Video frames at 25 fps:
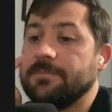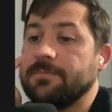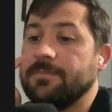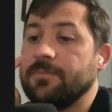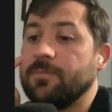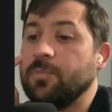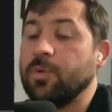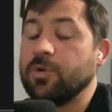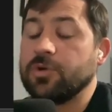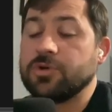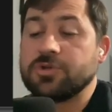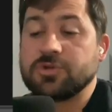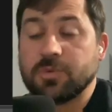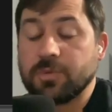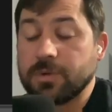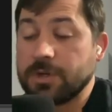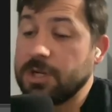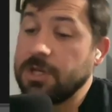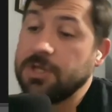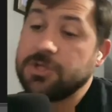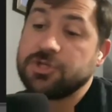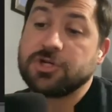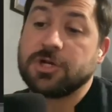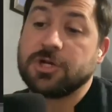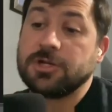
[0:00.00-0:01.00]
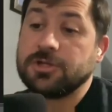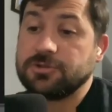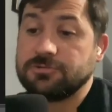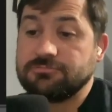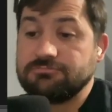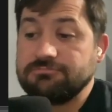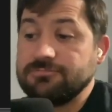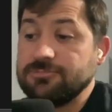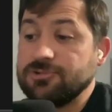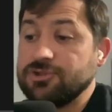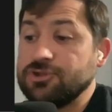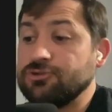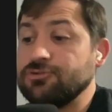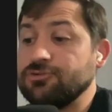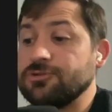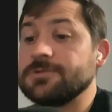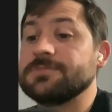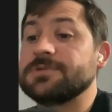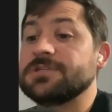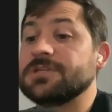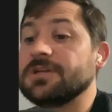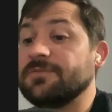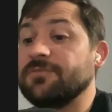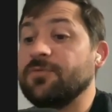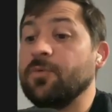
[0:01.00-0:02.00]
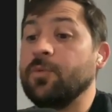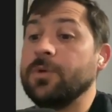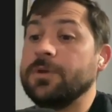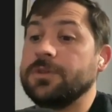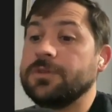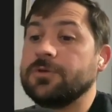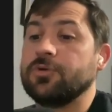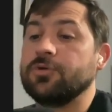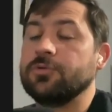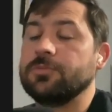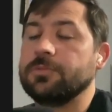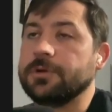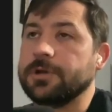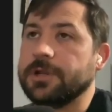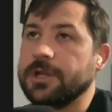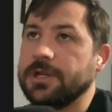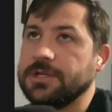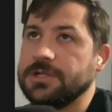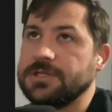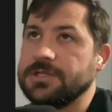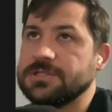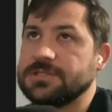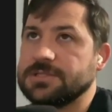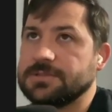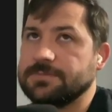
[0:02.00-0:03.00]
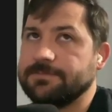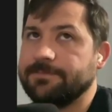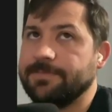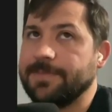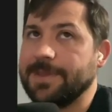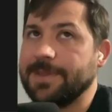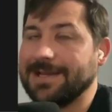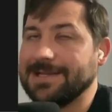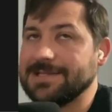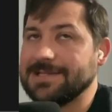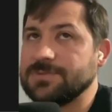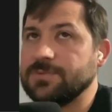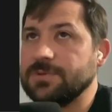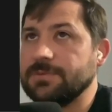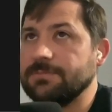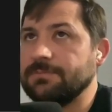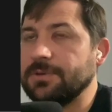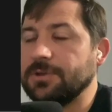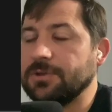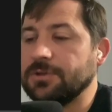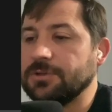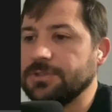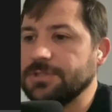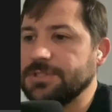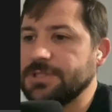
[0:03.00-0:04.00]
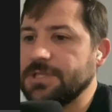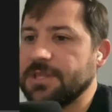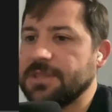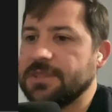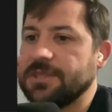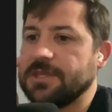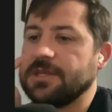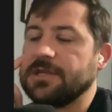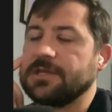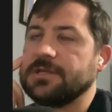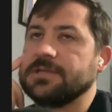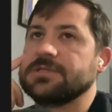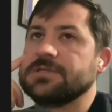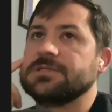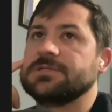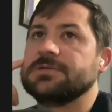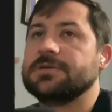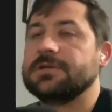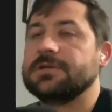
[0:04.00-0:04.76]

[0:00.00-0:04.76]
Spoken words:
going to try to do some stuff with Kubernetes as we build things.